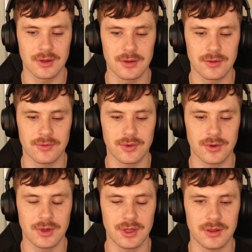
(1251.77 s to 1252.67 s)
for
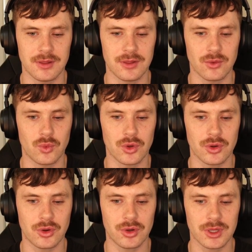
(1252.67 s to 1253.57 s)
in the
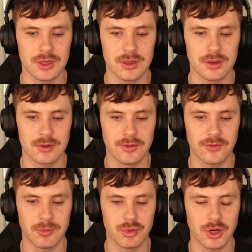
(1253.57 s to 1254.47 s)
world and for
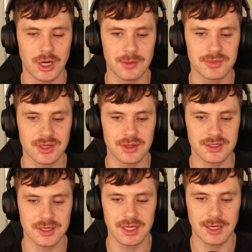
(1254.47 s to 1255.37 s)
prompts and things
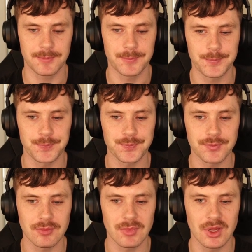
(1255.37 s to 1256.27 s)
like that.
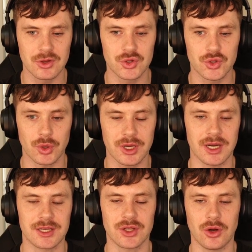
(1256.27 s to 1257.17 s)

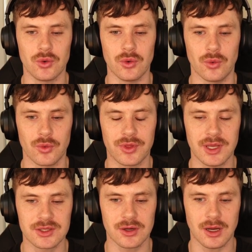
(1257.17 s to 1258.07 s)
Shortcuts. Ooh,
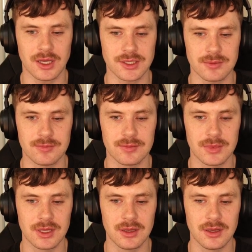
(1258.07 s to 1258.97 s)
these are awesome.
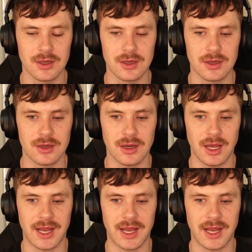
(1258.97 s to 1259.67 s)
And I